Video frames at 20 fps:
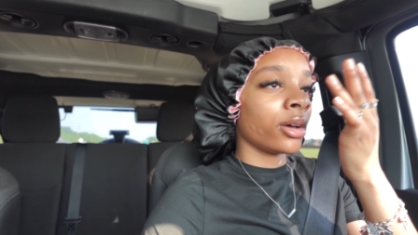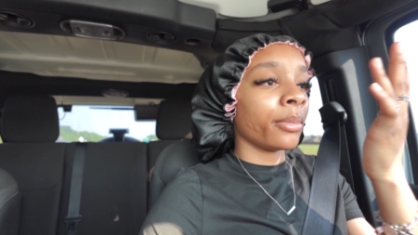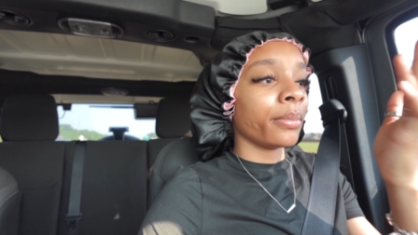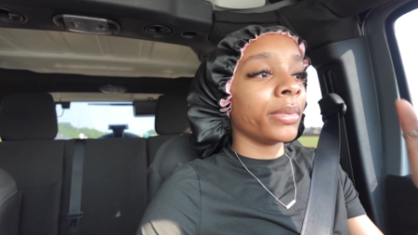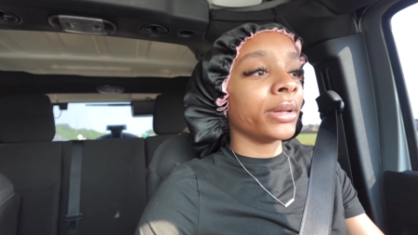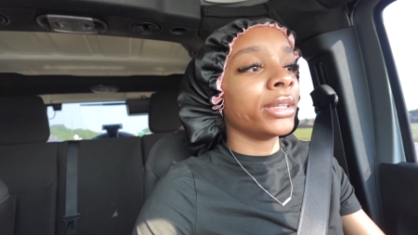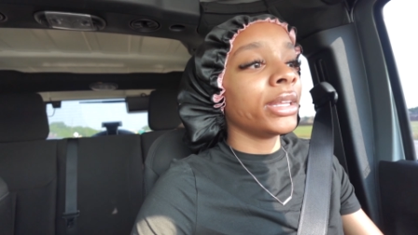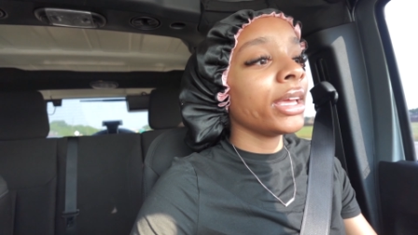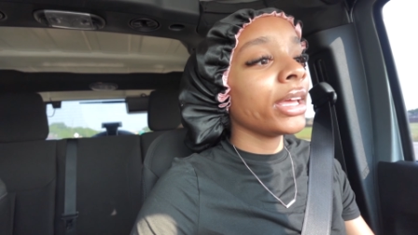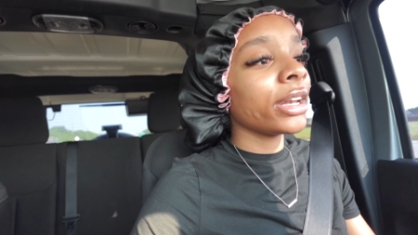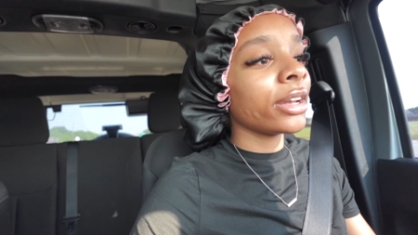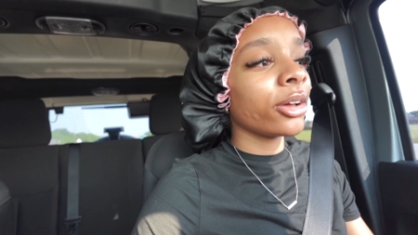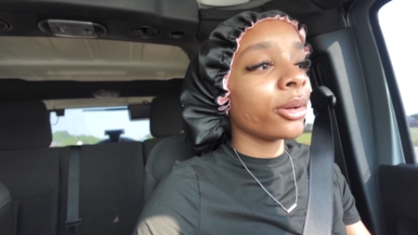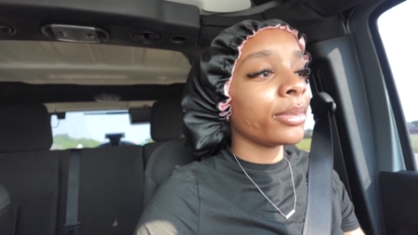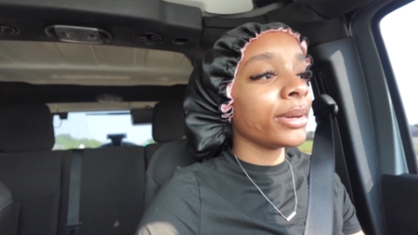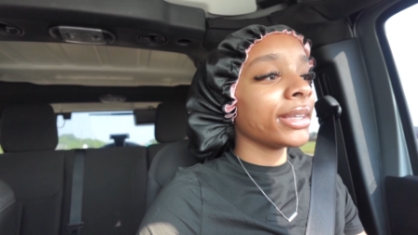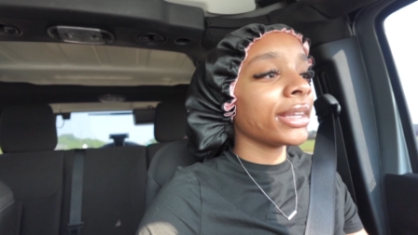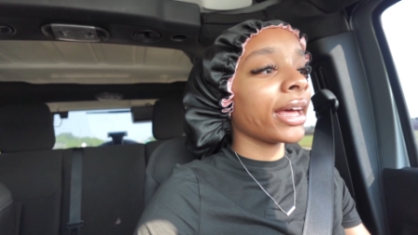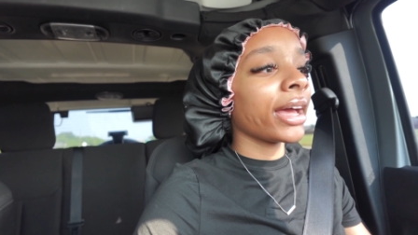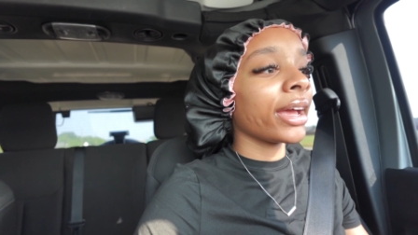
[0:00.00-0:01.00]
But then it'll
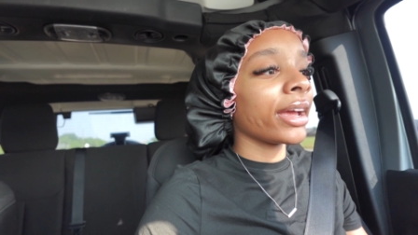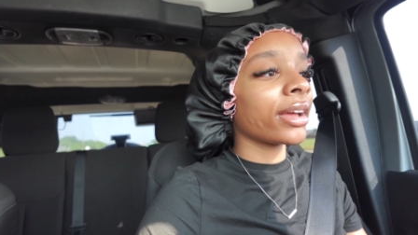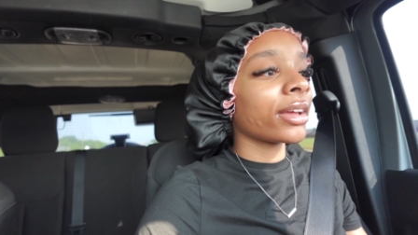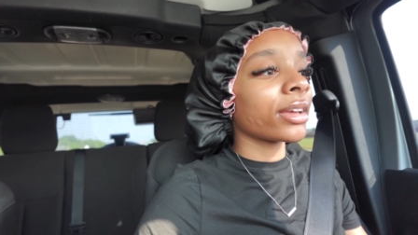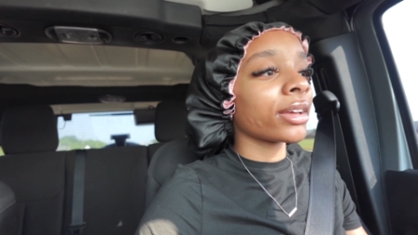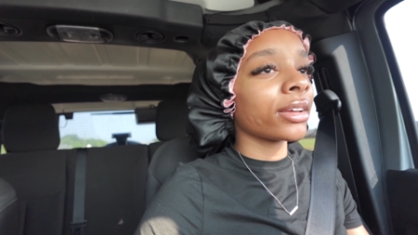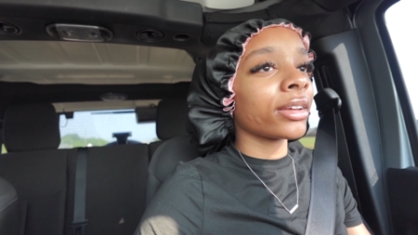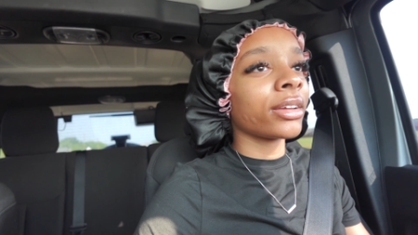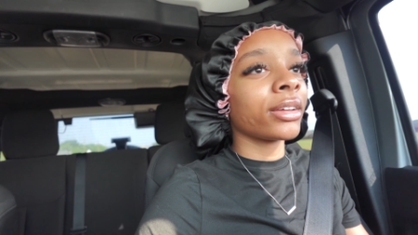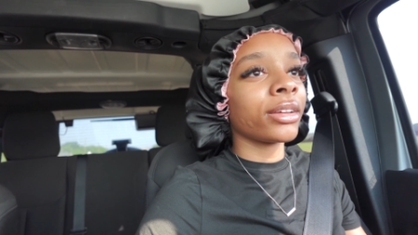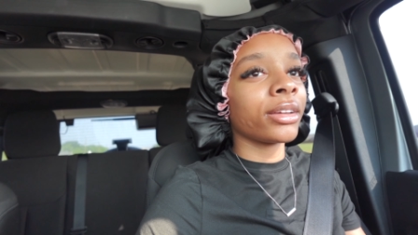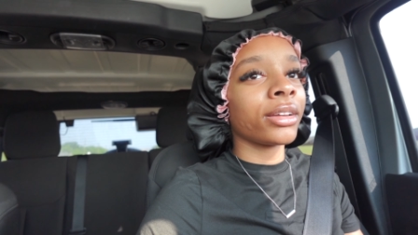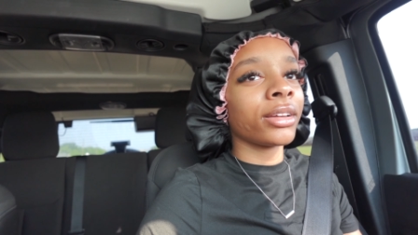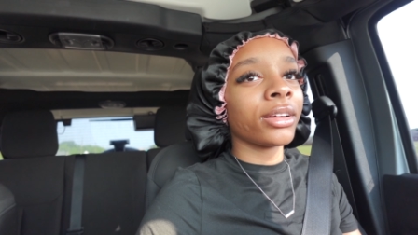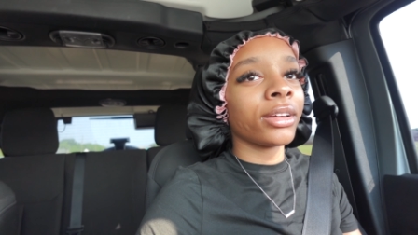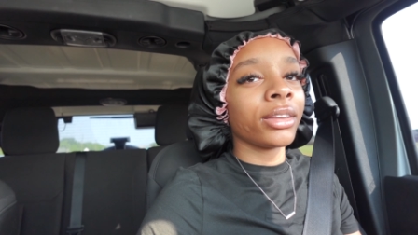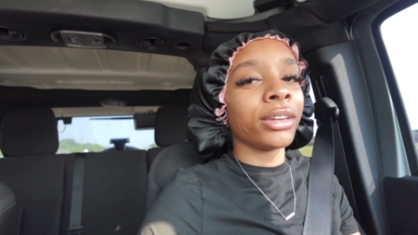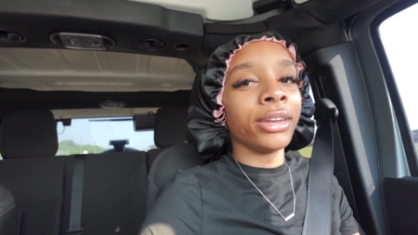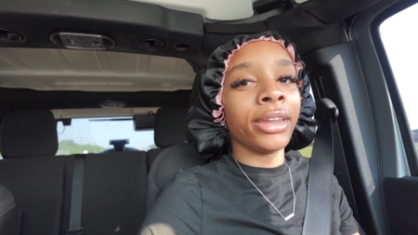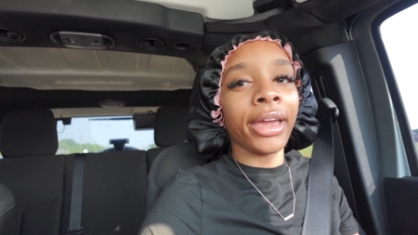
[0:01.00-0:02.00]
be like,
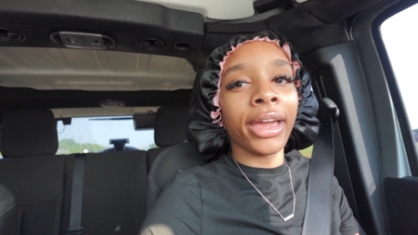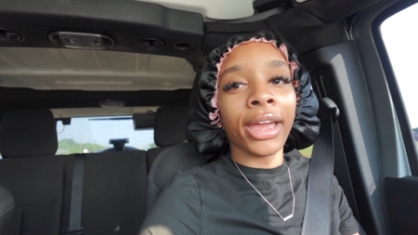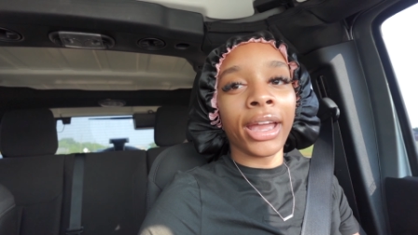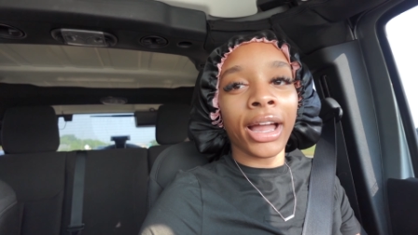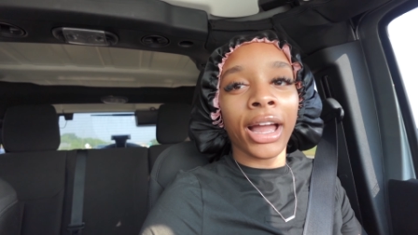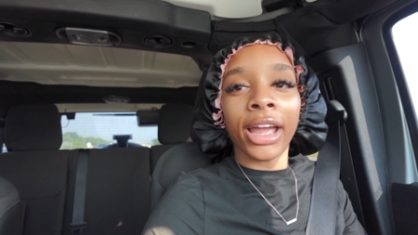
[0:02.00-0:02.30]
dang,